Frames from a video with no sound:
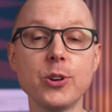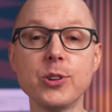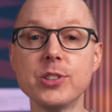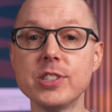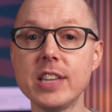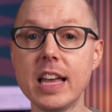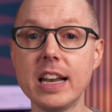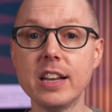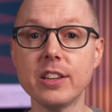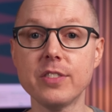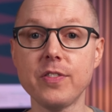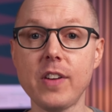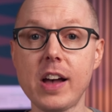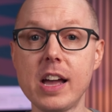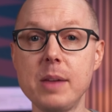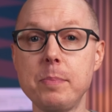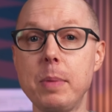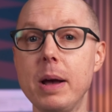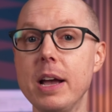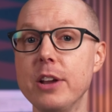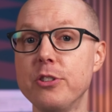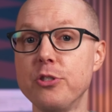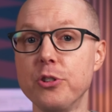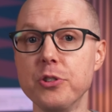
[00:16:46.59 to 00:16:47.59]
are satisfied
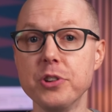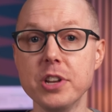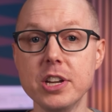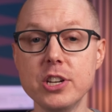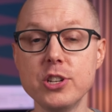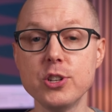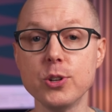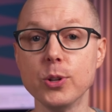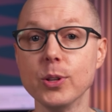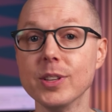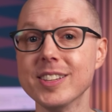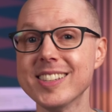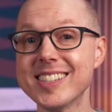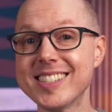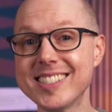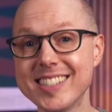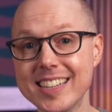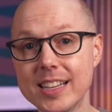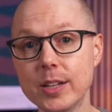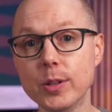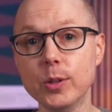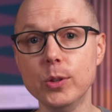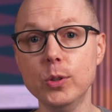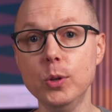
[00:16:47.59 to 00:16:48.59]
by a traditional
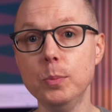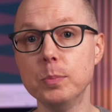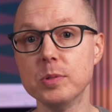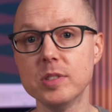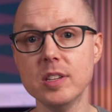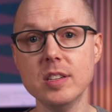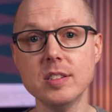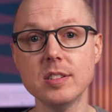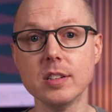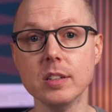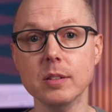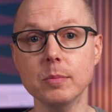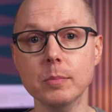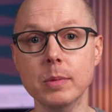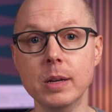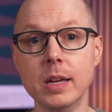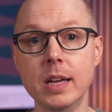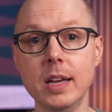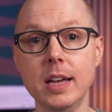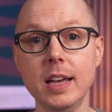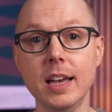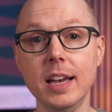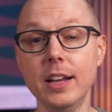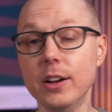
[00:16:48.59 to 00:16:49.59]
single-loop system,
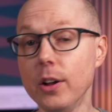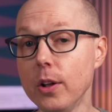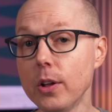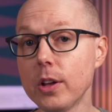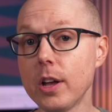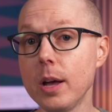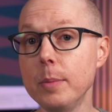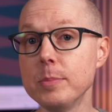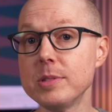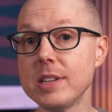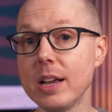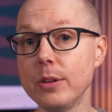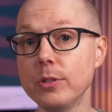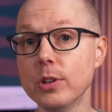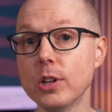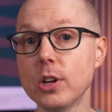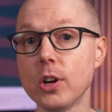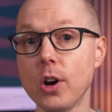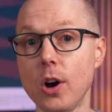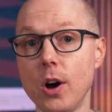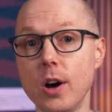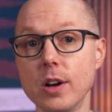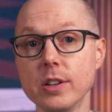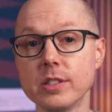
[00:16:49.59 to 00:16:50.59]
it all comes down to
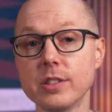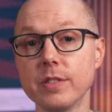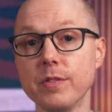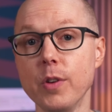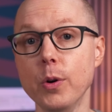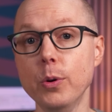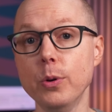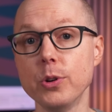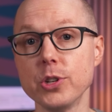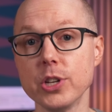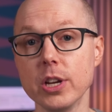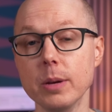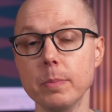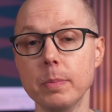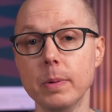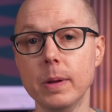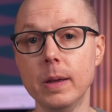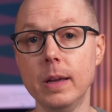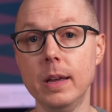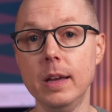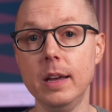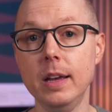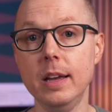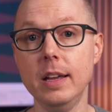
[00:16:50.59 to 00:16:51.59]
cost of ownership.
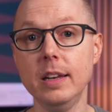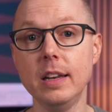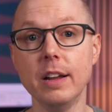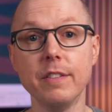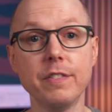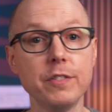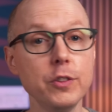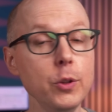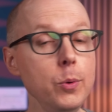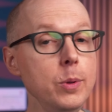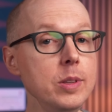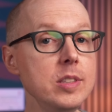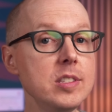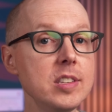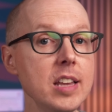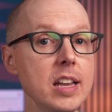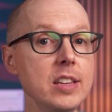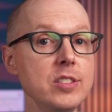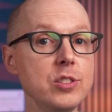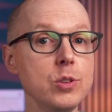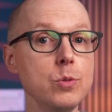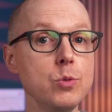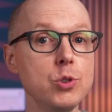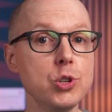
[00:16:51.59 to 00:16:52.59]
Now, Fluid
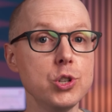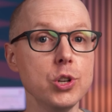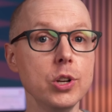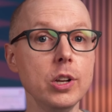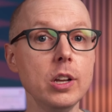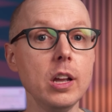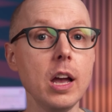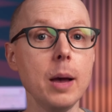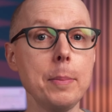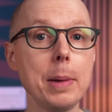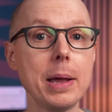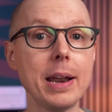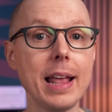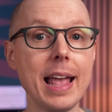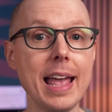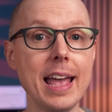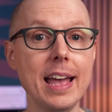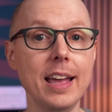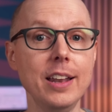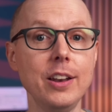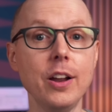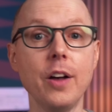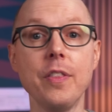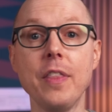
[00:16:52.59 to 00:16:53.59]
says you should come out
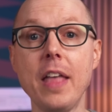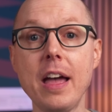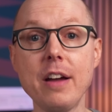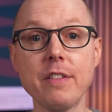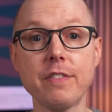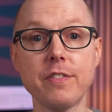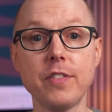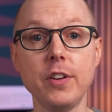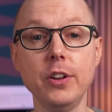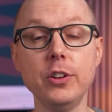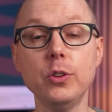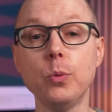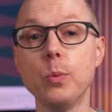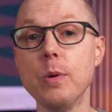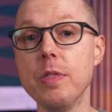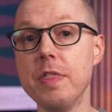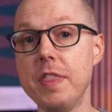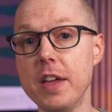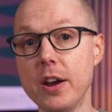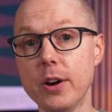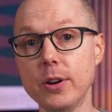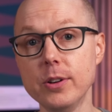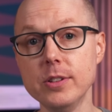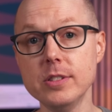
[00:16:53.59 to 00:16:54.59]
ahead on that front with
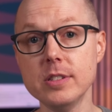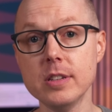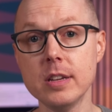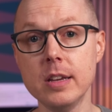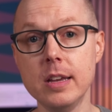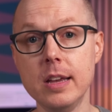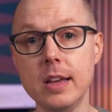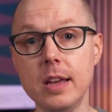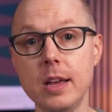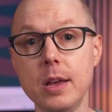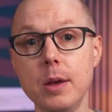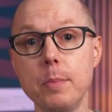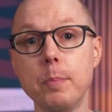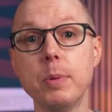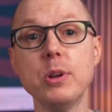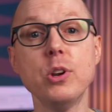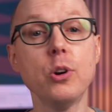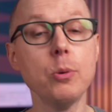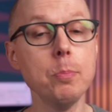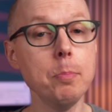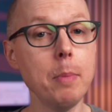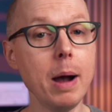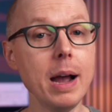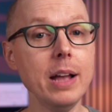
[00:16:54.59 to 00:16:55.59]
theirs, but
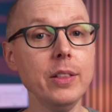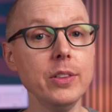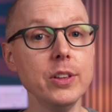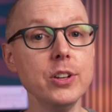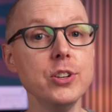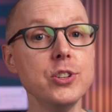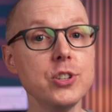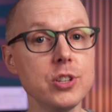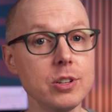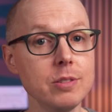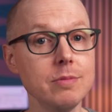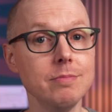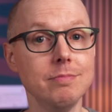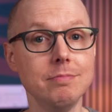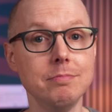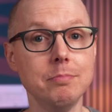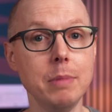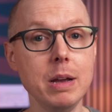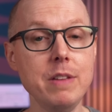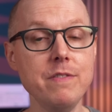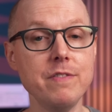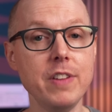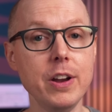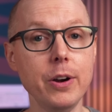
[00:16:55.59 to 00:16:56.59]
your mileage
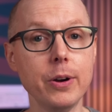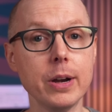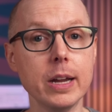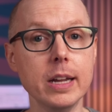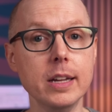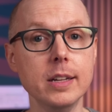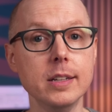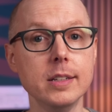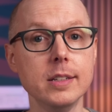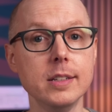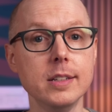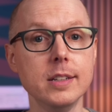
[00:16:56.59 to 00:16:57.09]
might vary.